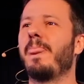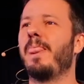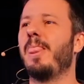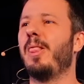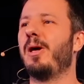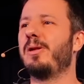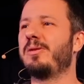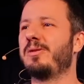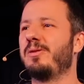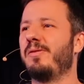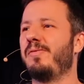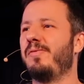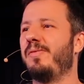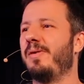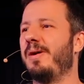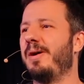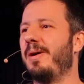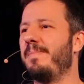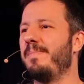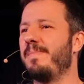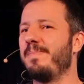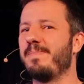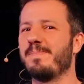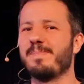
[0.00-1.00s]
lots of
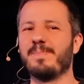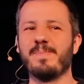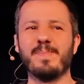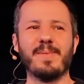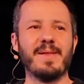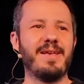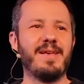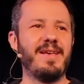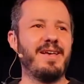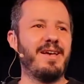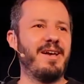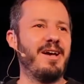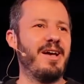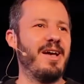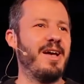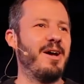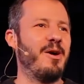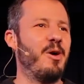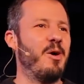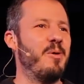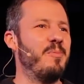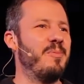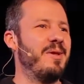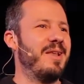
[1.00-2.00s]

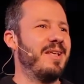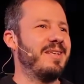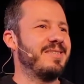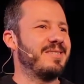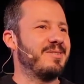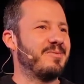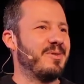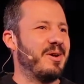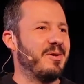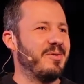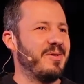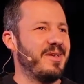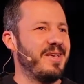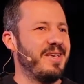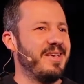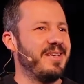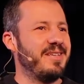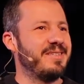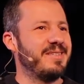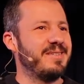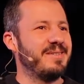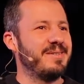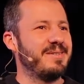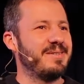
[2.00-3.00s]
homeless around
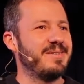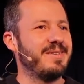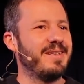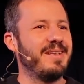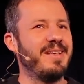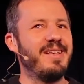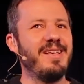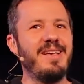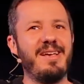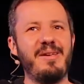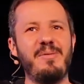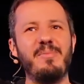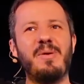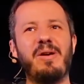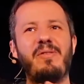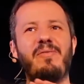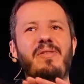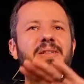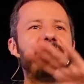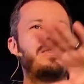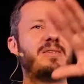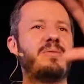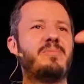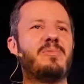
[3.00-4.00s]
here. You might
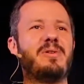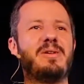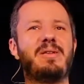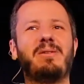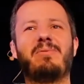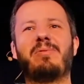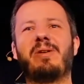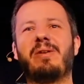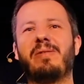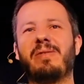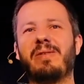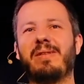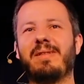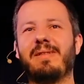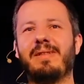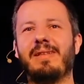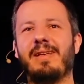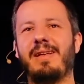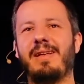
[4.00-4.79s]
find someone around